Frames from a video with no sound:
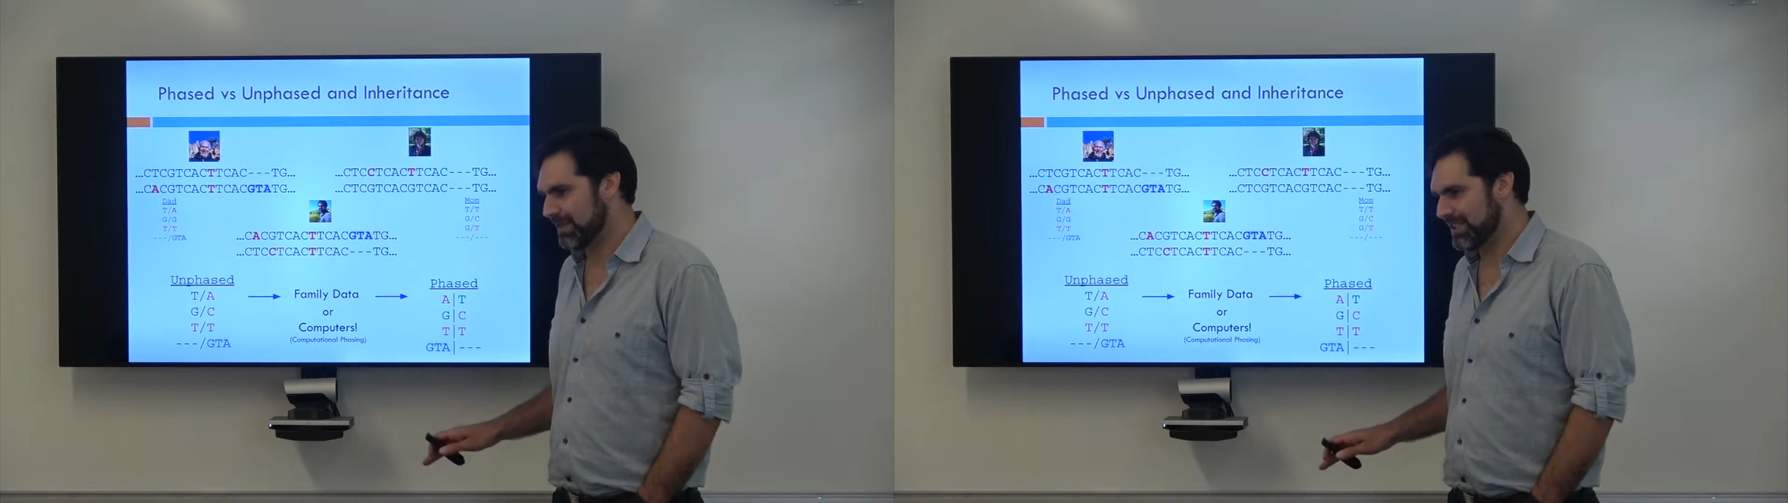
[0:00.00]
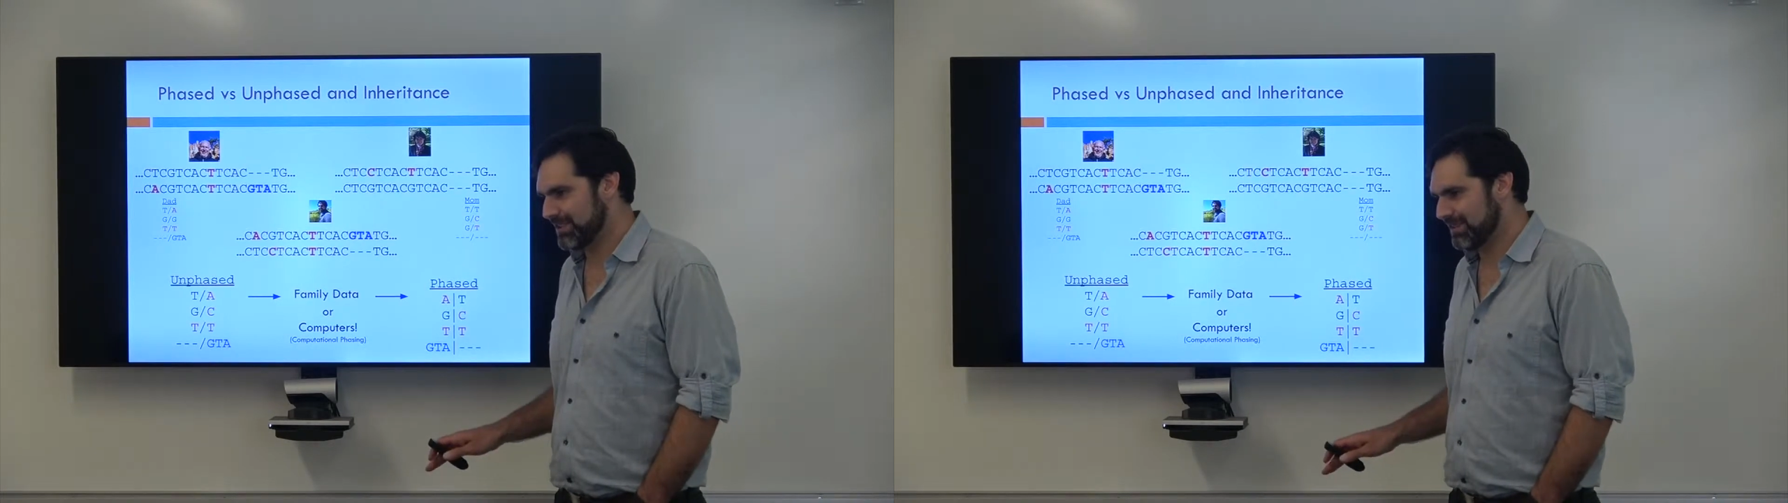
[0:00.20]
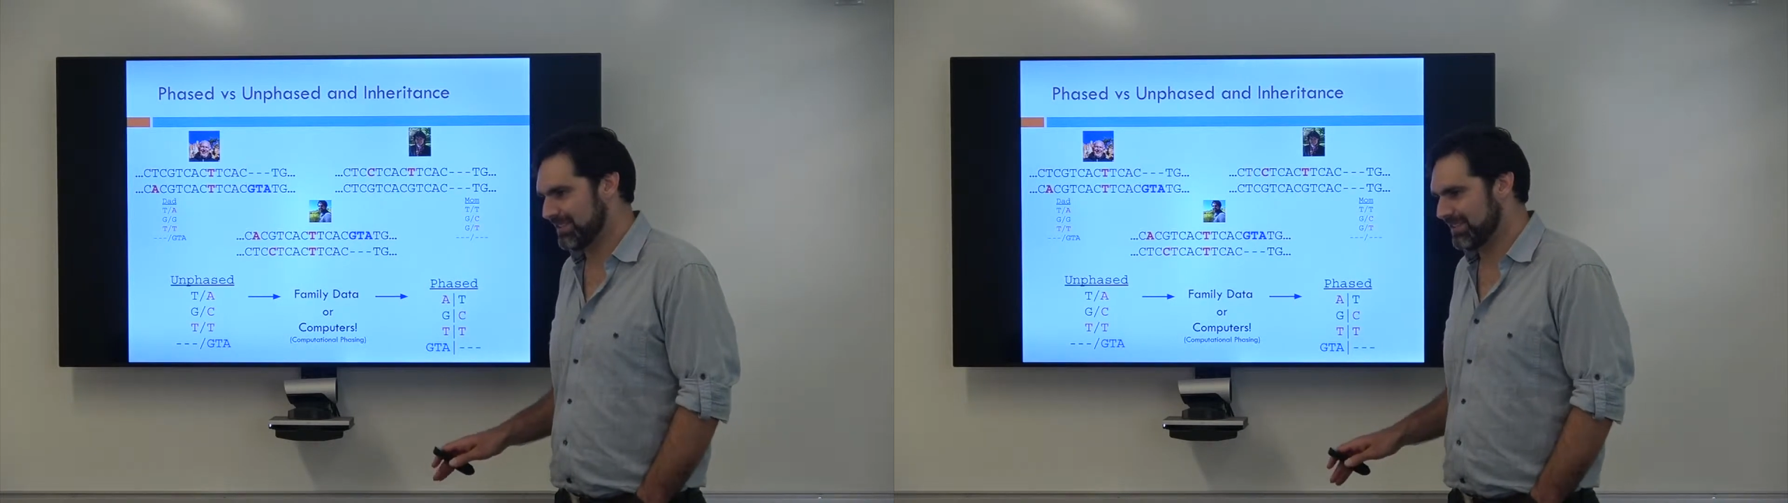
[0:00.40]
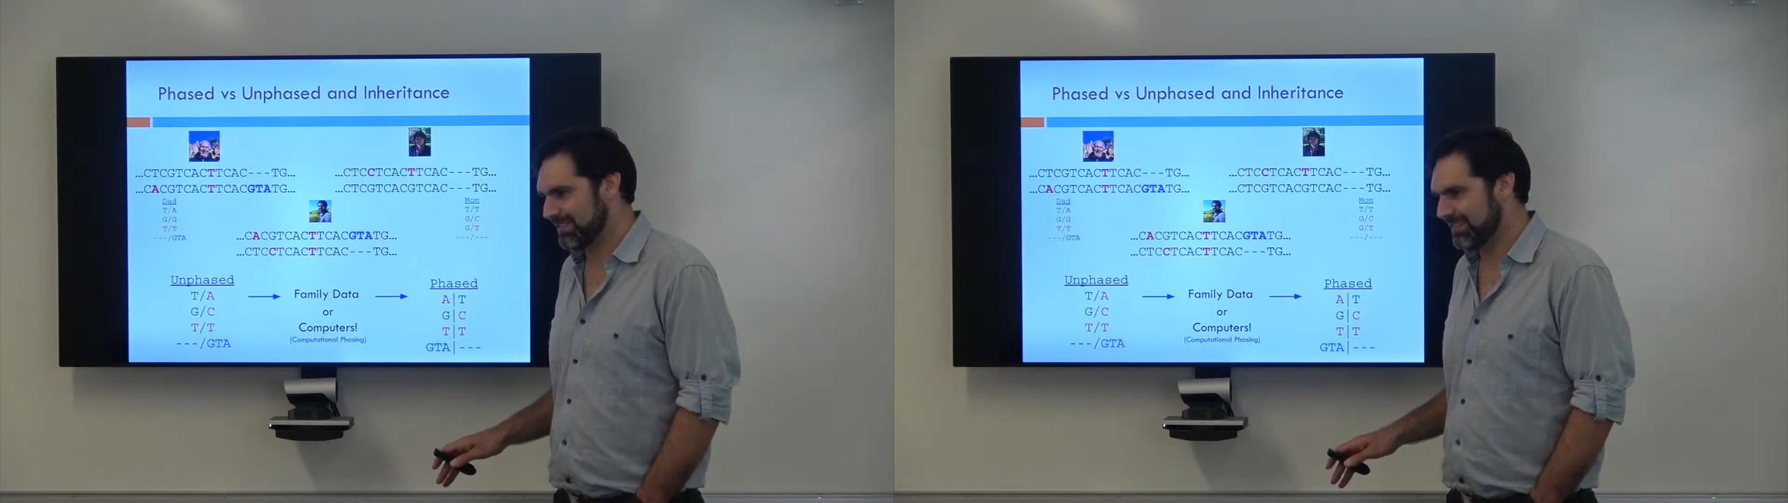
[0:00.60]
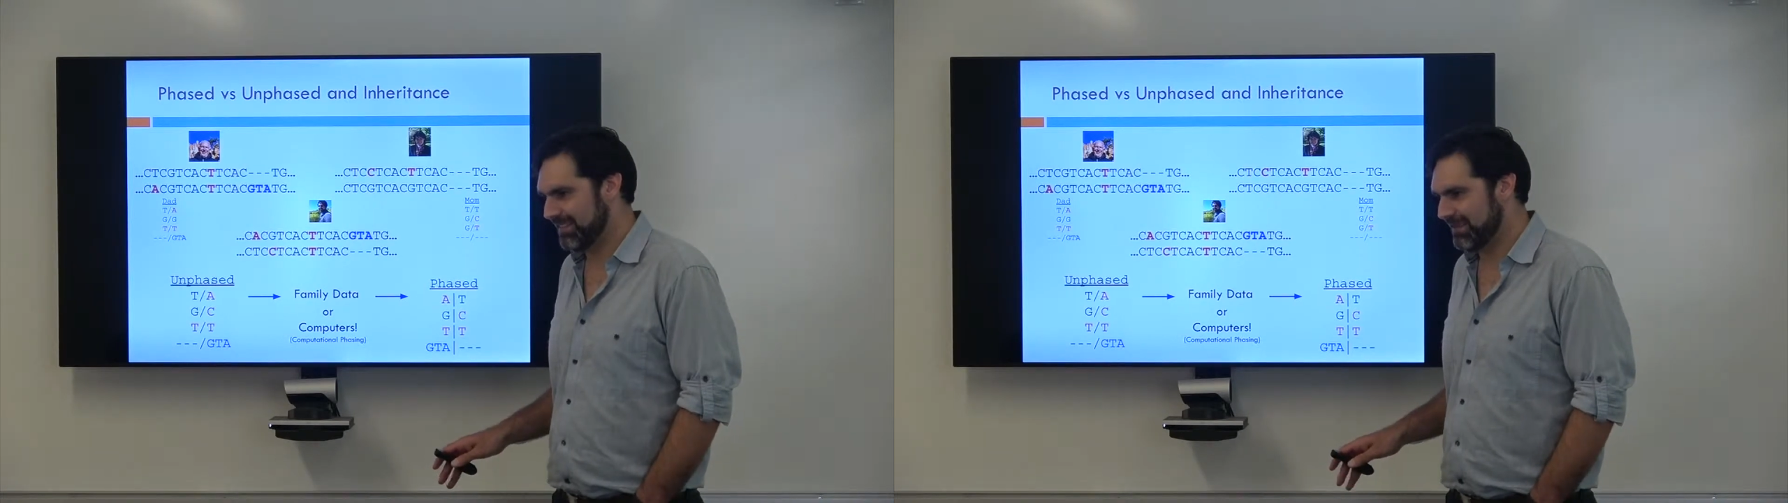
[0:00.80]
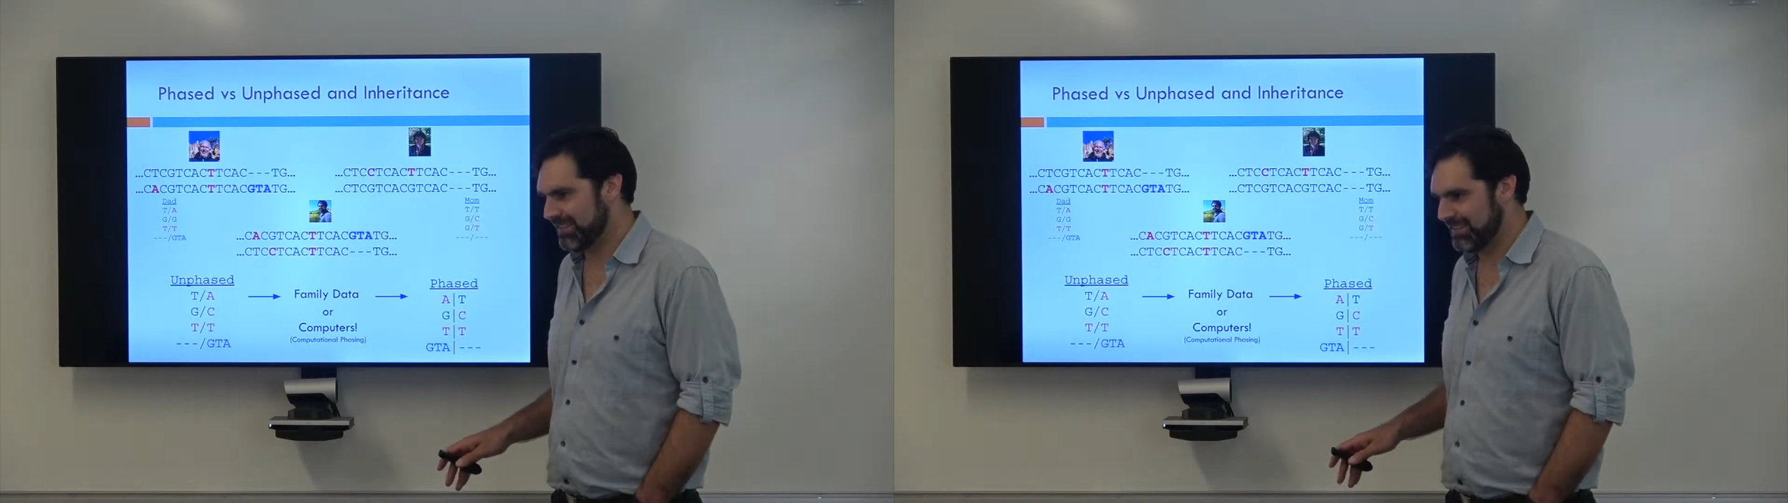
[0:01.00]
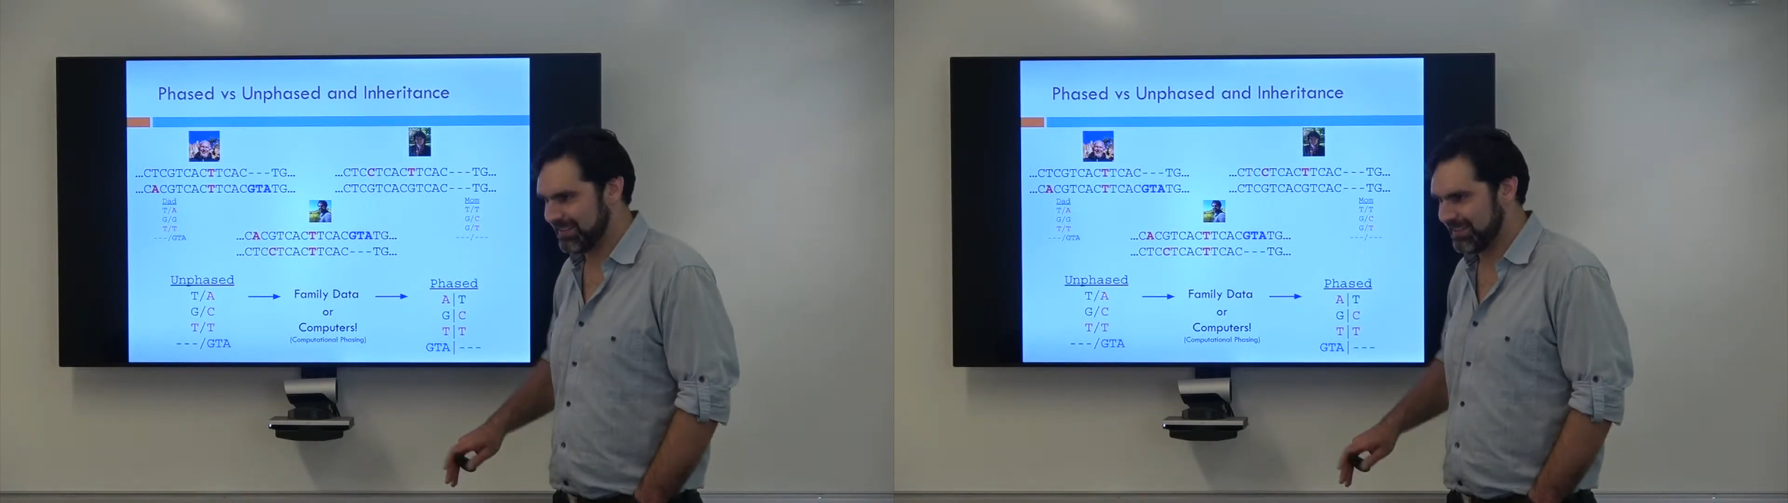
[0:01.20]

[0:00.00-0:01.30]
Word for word: module on sequencing